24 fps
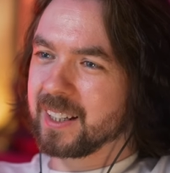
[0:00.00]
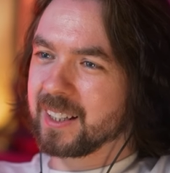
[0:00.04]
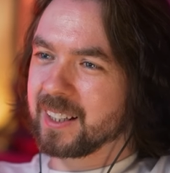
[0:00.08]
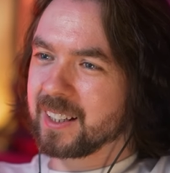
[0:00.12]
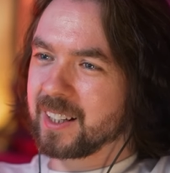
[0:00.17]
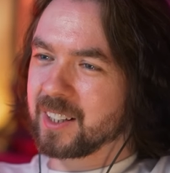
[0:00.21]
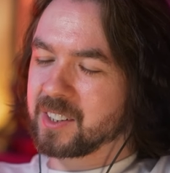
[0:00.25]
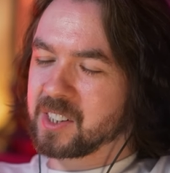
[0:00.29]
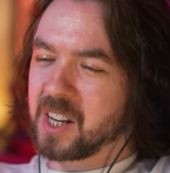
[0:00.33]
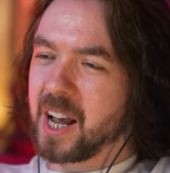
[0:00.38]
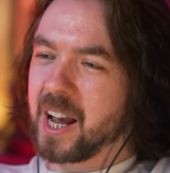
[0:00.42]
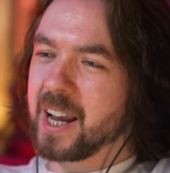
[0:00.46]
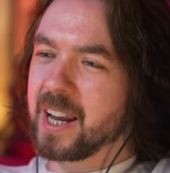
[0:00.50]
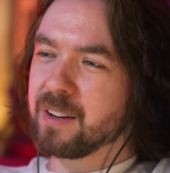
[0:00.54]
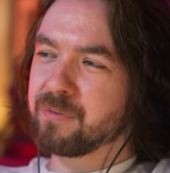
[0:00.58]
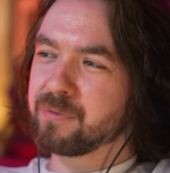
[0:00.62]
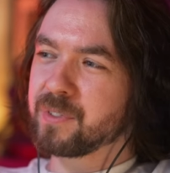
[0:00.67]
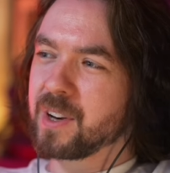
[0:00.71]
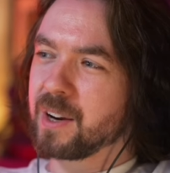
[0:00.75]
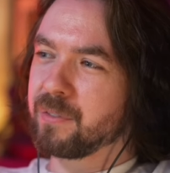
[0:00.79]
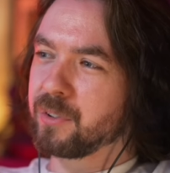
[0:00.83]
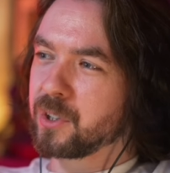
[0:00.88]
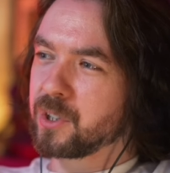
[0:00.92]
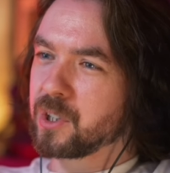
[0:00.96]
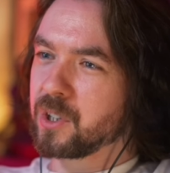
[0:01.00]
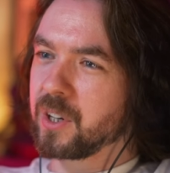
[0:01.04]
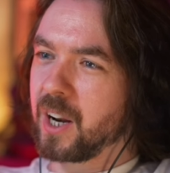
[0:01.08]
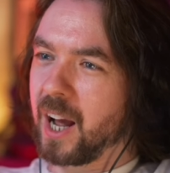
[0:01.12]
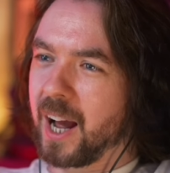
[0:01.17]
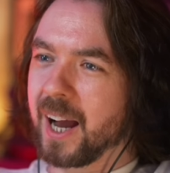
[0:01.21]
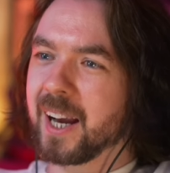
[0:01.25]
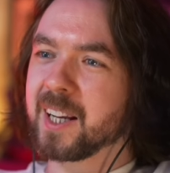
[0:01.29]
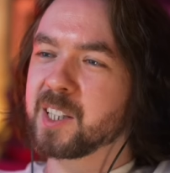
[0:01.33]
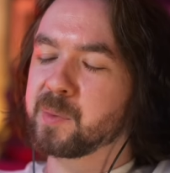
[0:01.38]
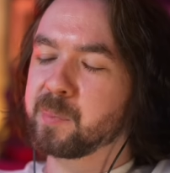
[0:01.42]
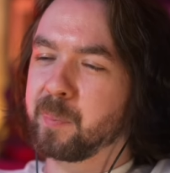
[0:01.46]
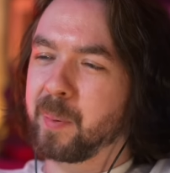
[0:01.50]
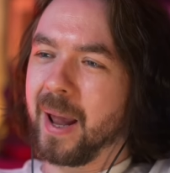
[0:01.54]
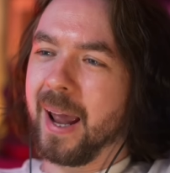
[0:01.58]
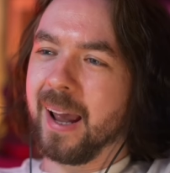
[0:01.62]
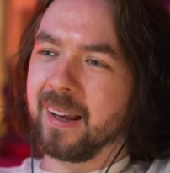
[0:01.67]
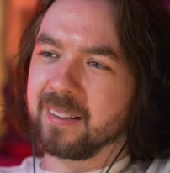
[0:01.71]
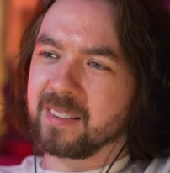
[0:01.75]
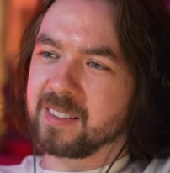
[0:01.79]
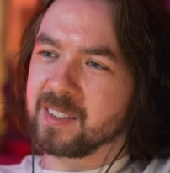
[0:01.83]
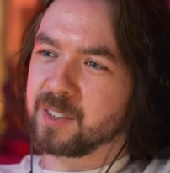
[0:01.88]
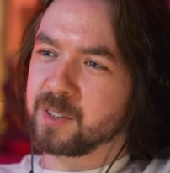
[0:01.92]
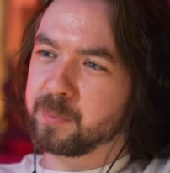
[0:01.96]
Because I've never done ice
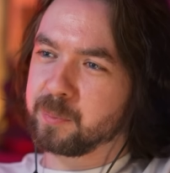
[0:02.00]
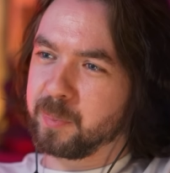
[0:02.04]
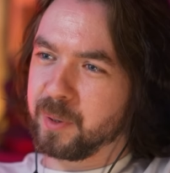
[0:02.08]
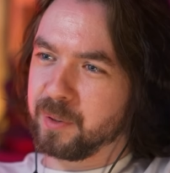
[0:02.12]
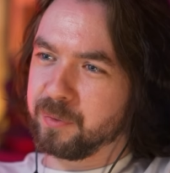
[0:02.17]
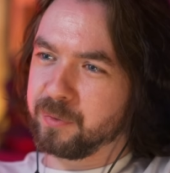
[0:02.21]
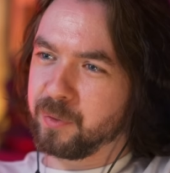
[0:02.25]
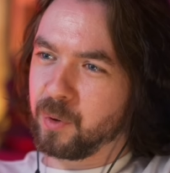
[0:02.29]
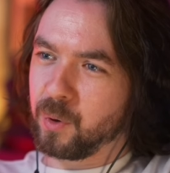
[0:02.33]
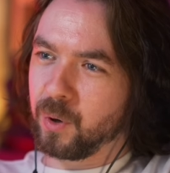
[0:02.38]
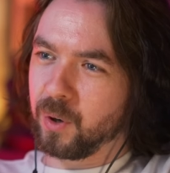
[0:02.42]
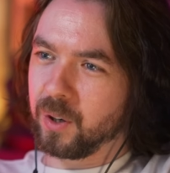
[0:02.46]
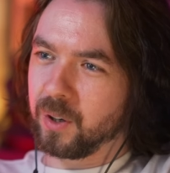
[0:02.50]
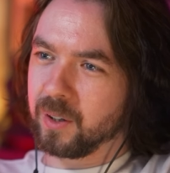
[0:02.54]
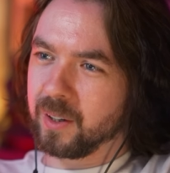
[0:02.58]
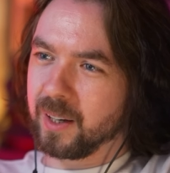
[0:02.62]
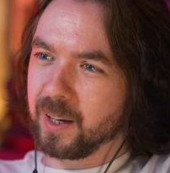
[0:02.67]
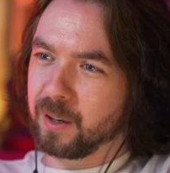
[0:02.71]
baths before.